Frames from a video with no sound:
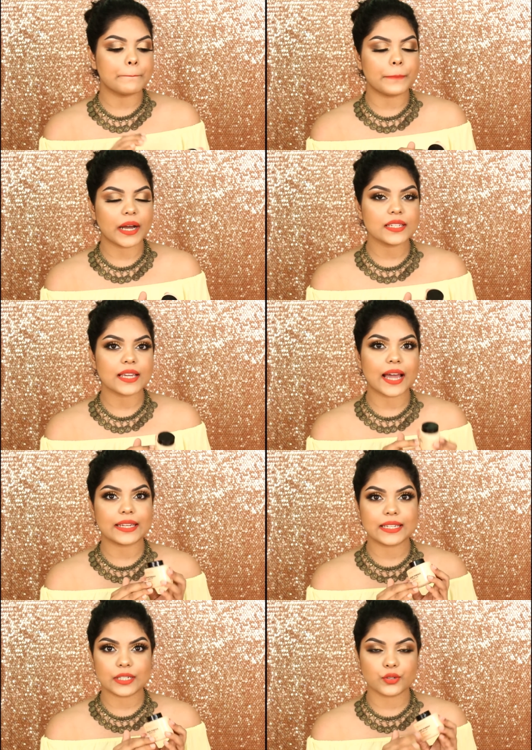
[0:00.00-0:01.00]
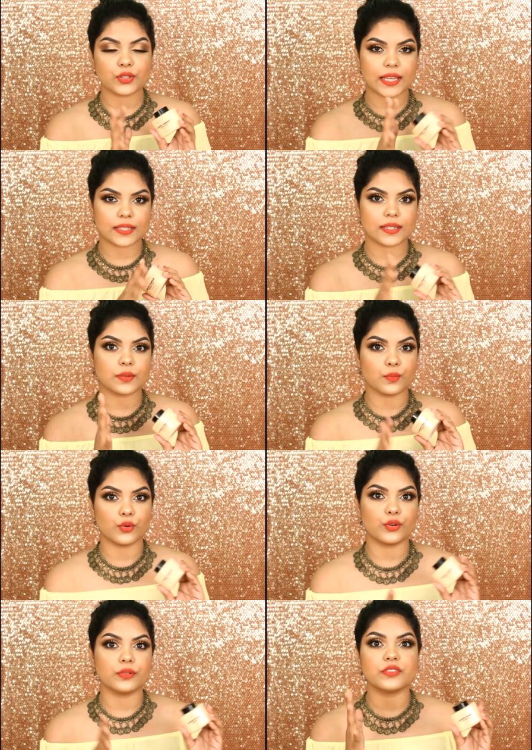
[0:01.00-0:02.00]
But I need to test it
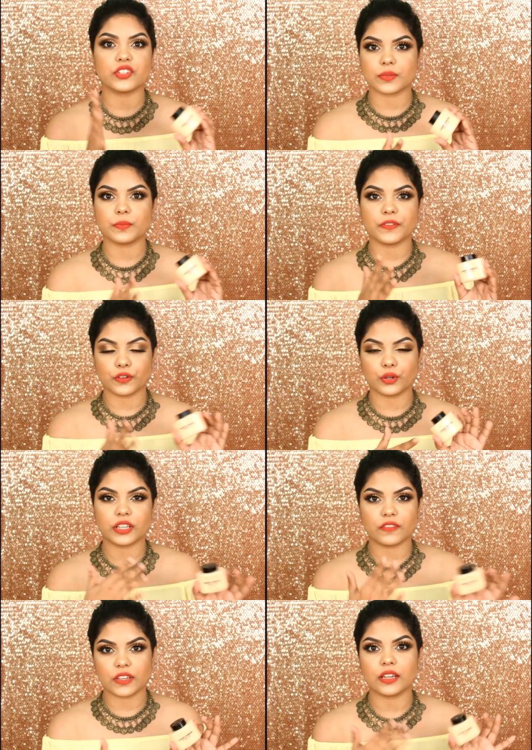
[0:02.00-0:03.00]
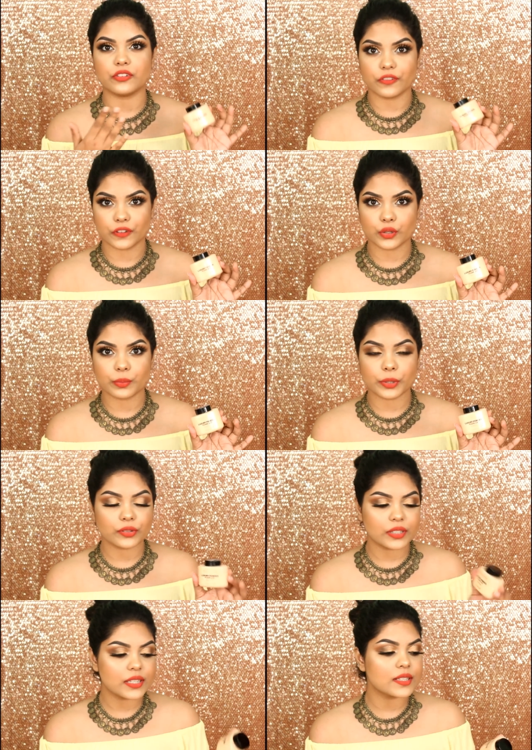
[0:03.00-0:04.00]
more just before giving a review
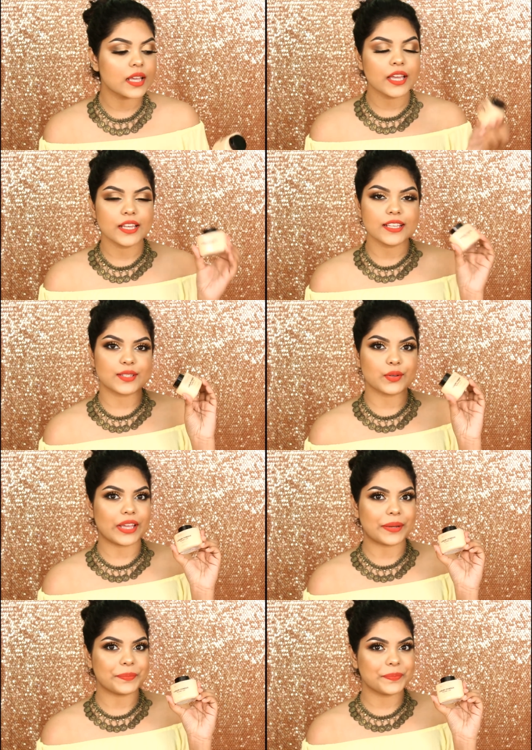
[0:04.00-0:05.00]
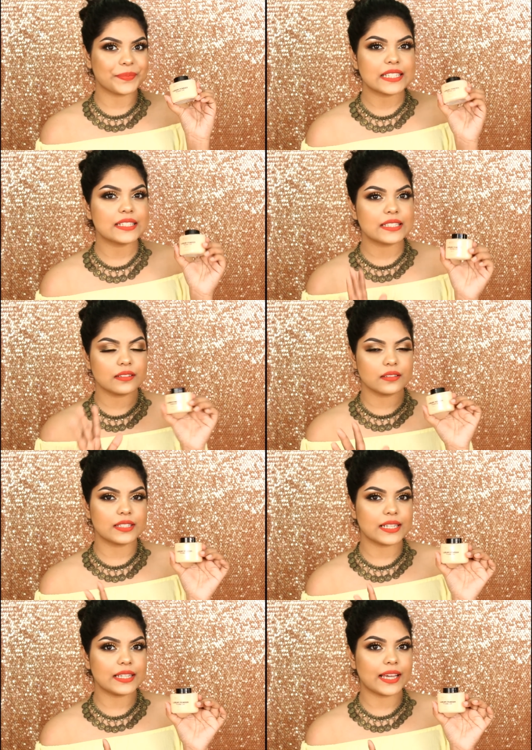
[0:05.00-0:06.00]
about this. So yeah,
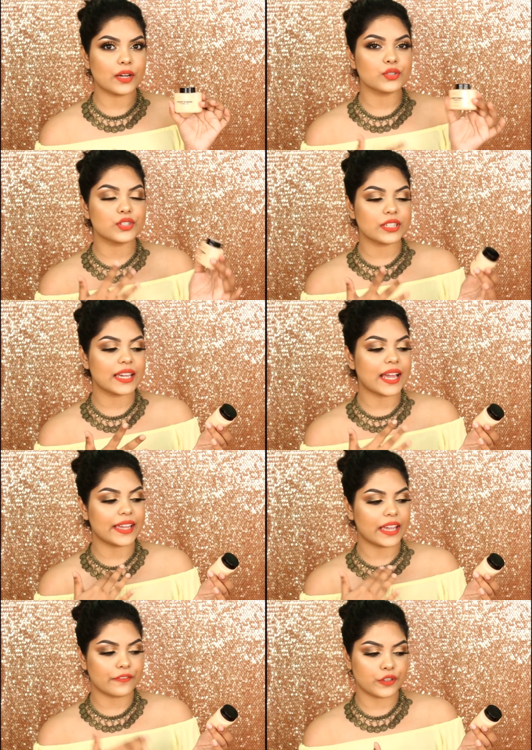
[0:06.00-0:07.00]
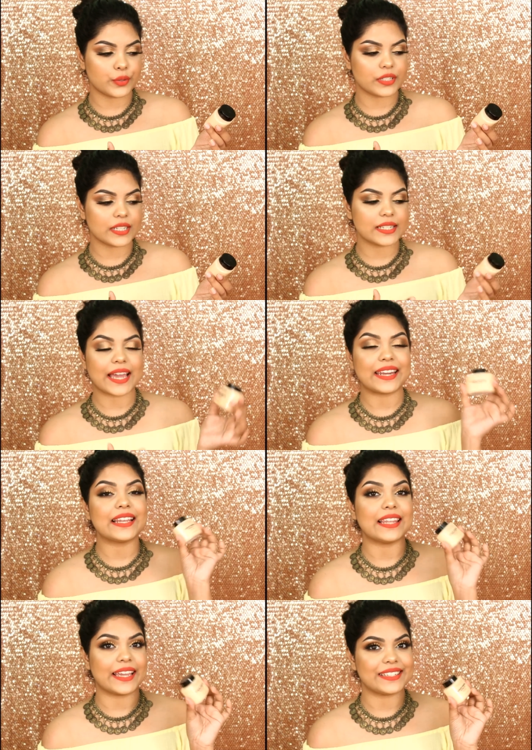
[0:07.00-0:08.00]
till now today I have used it and I
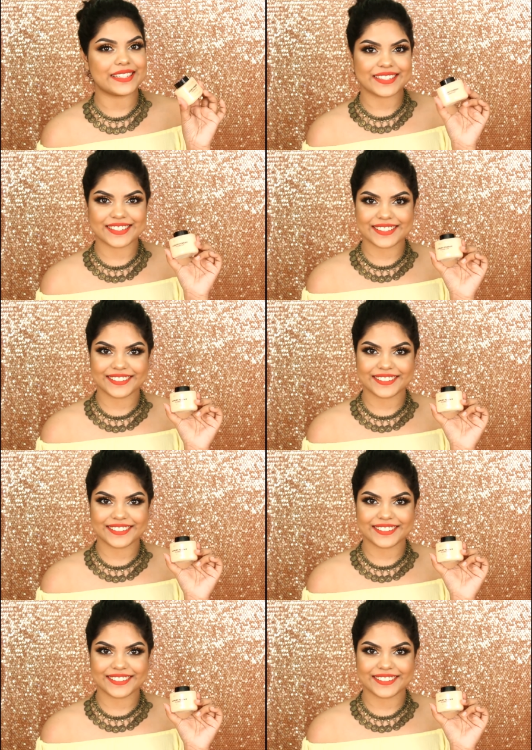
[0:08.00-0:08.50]
liked it.